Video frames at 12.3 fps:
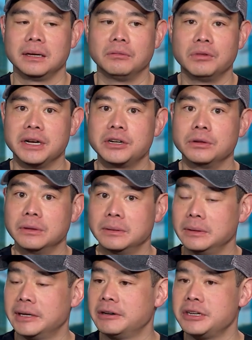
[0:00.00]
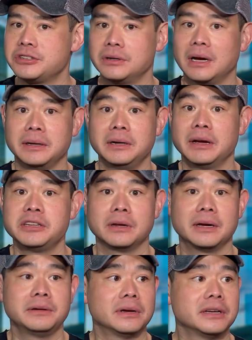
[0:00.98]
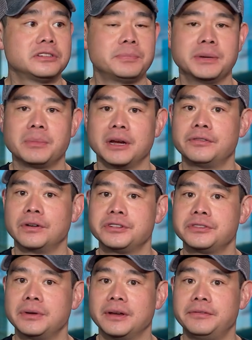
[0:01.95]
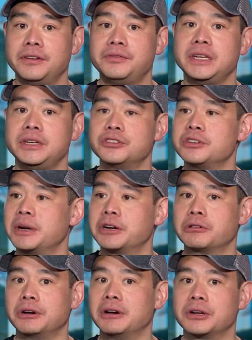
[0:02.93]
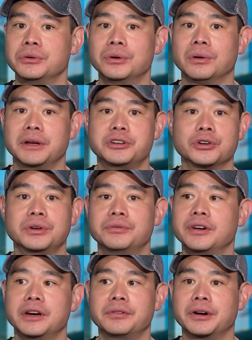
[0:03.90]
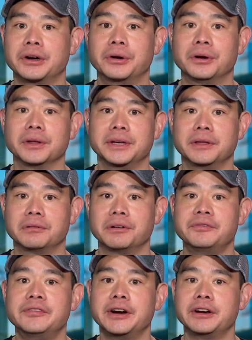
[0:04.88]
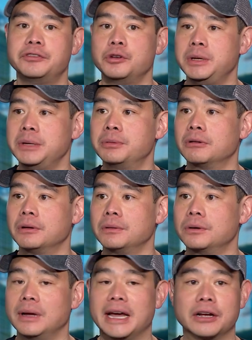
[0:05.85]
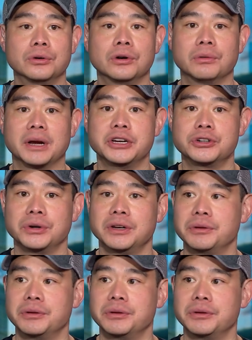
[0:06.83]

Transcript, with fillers: When Larry and uh, you know, I, I, spent my first uh, 15 years of my career at Google. I joined very, very early. There were very few people at Google when I joined.